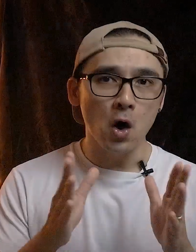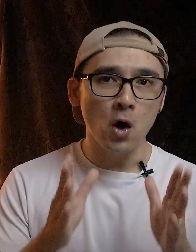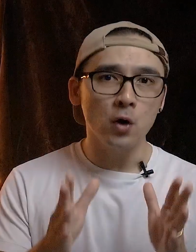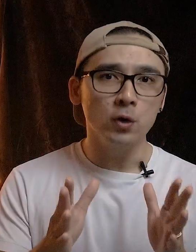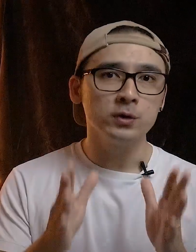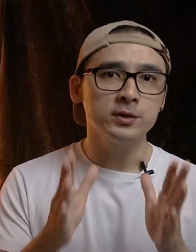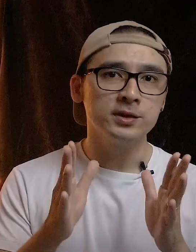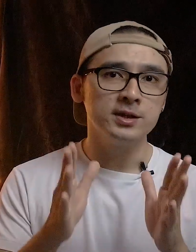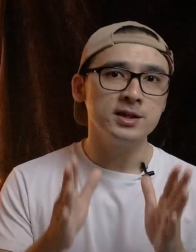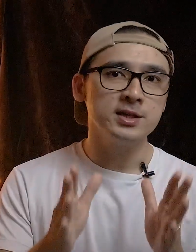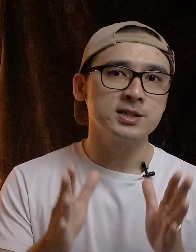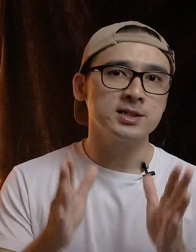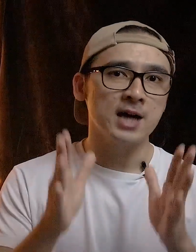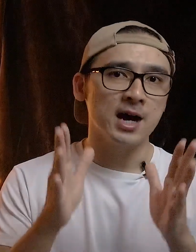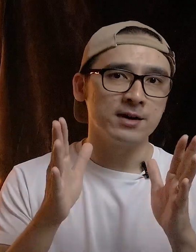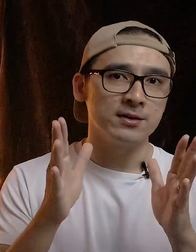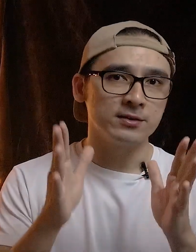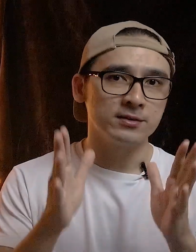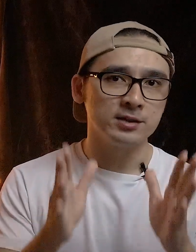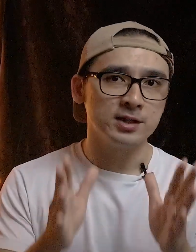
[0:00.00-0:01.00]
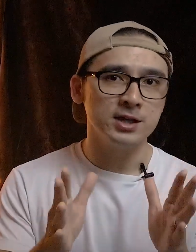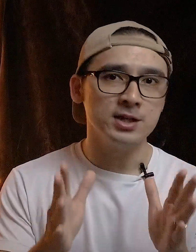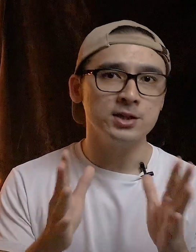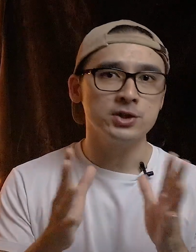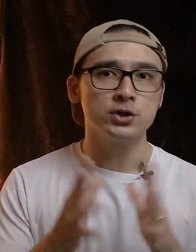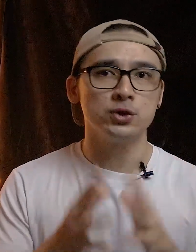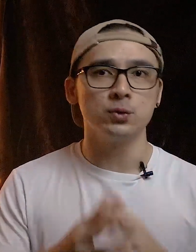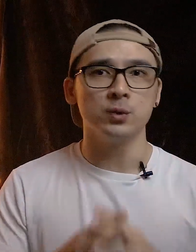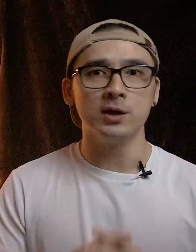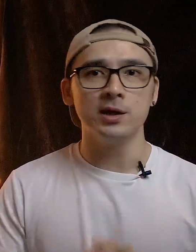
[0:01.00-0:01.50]
All these are the
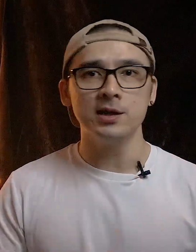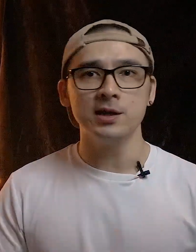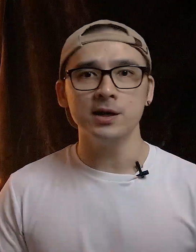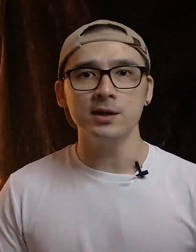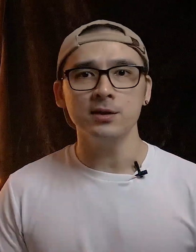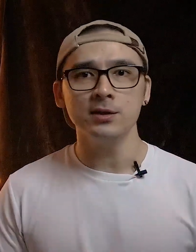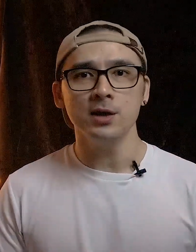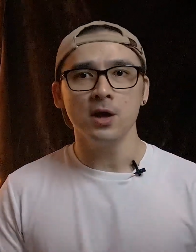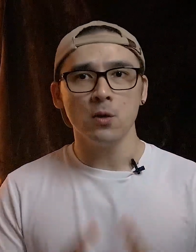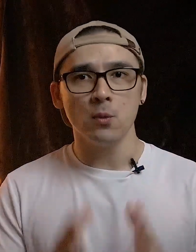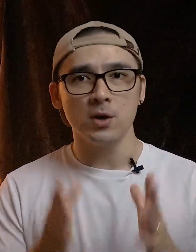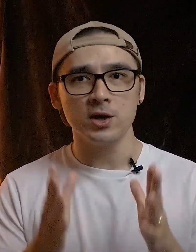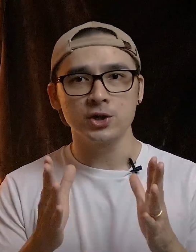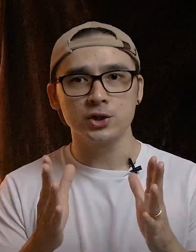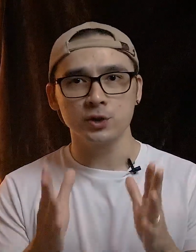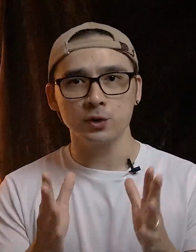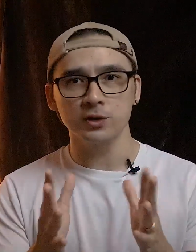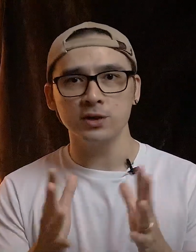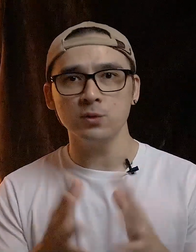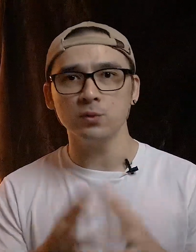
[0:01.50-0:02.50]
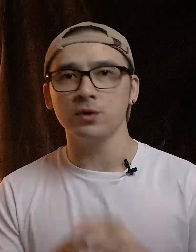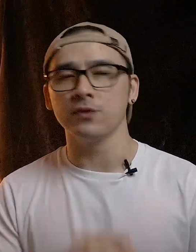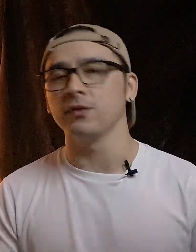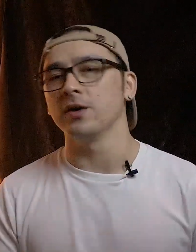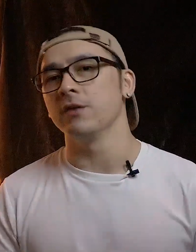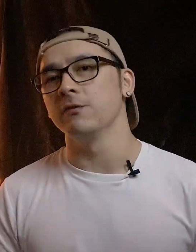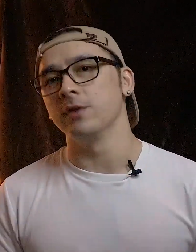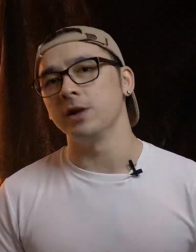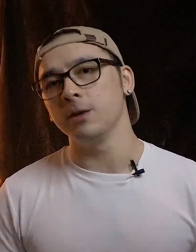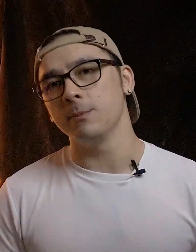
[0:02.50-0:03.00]
things you will learn when shooting with
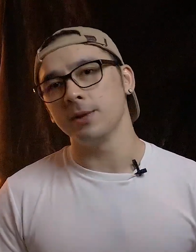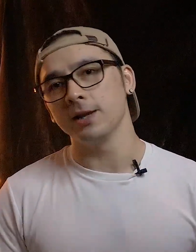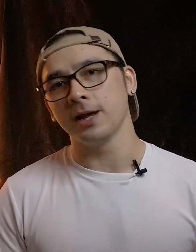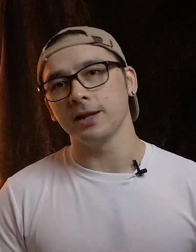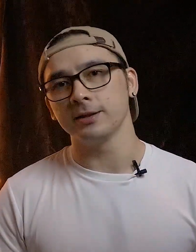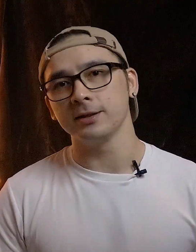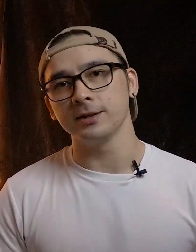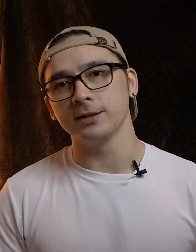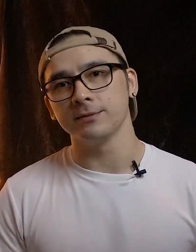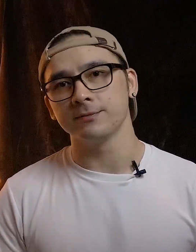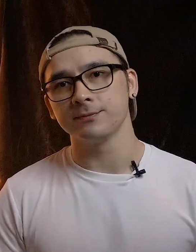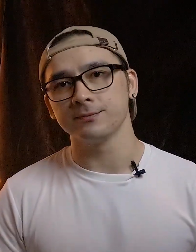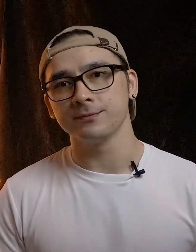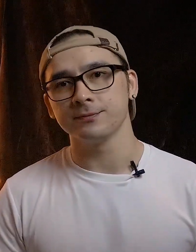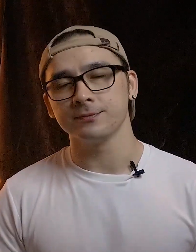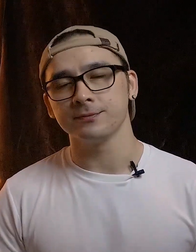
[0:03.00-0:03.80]
available lighting.